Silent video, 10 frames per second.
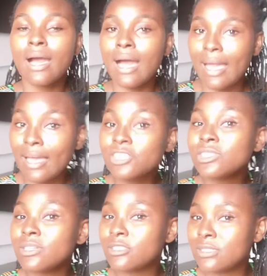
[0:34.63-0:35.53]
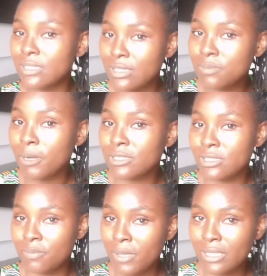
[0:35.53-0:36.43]
I actually did
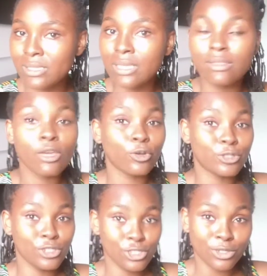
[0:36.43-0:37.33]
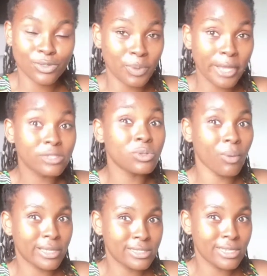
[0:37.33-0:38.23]
participate in the auditions, right? Though
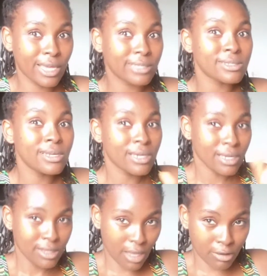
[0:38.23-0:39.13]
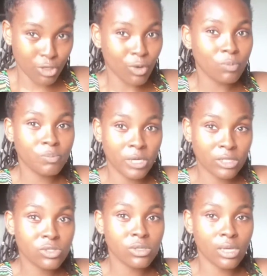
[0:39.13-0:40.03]
I didn't get, you know,
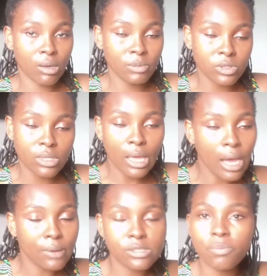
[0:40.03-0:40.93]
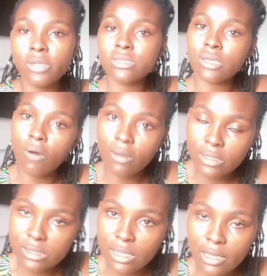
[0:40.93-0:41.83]
picked to come into the house. But
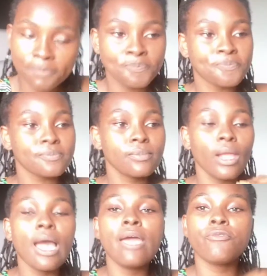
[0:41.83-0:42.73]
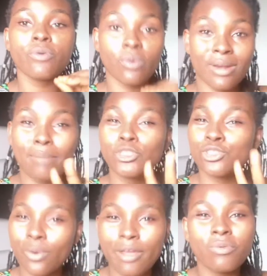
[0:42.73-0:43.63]
honestly, everyone, I'm
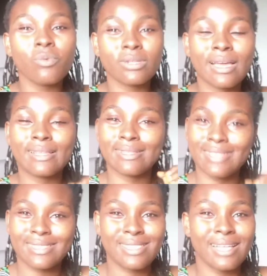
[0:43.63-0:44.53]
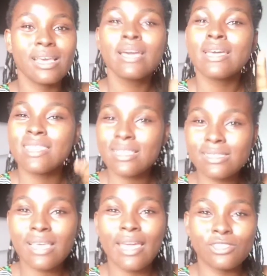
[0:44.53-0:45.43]
sure everyone can attest that
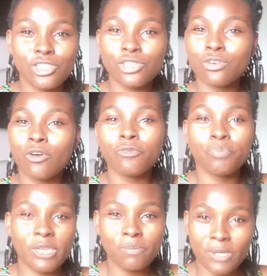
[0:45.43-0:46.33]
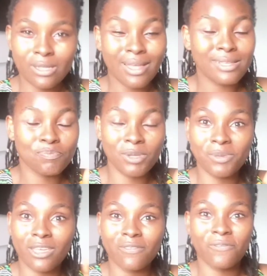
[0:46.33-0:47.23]
this edition of BB, that's
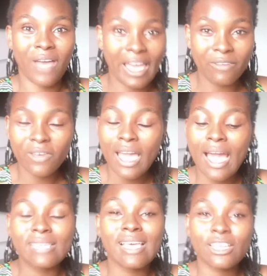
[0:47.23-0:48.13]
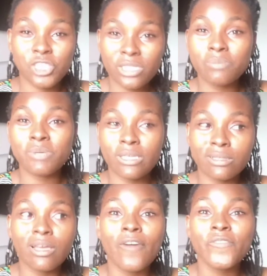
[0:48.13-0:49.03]
BBN5, has actually been
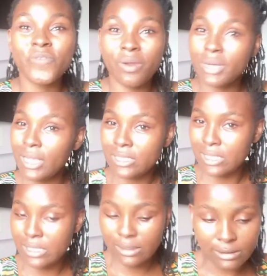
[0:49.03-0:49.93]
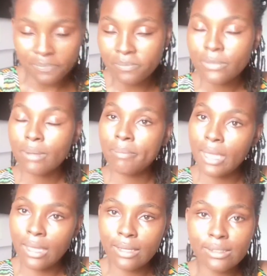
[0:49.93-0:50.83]
very entertaining.
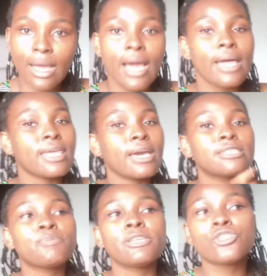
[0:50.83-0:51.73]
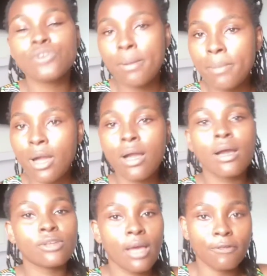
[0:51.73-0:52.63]
Man, there has been drama
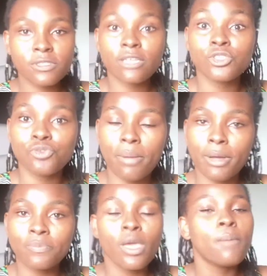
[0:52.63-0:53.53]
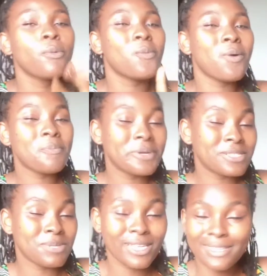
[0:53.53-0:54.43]
after drama. But what
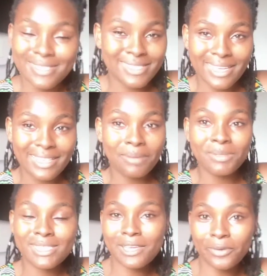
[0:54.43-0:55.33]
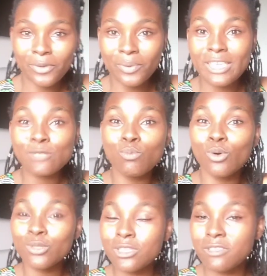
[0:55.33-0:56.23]
brings me here today, let me tell you, is
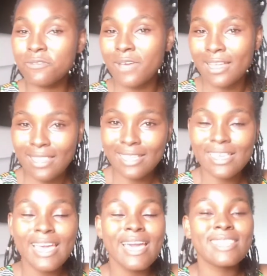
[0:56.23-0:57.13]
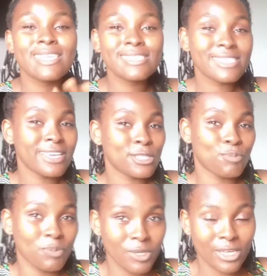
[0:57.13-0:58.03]
more to the fact that this year's
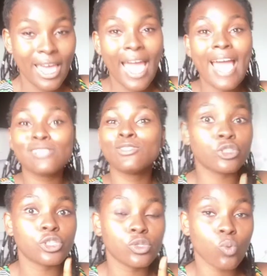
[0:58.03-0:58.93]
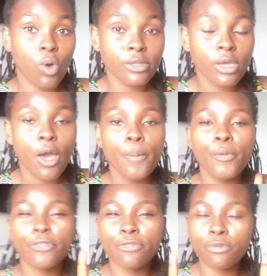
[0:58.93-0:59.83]
BB has not just one,
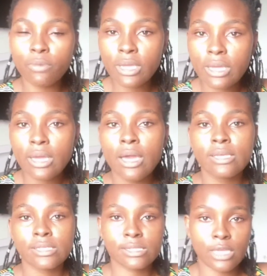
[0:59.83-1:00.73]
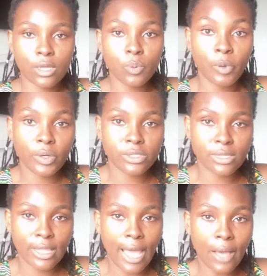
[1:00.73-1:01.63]
but three single parents
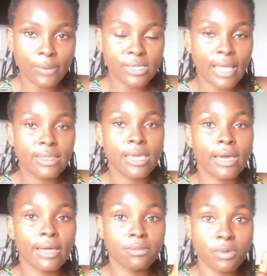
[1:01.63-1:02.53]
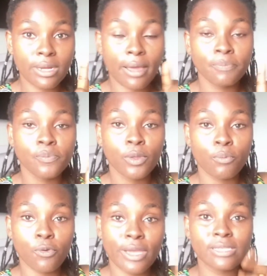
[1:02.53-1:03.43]
in the house, and they are Ka3na,
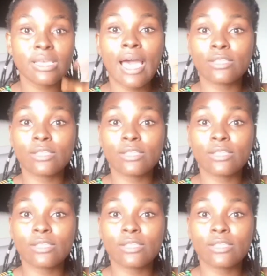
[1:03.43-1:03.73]
Praise, and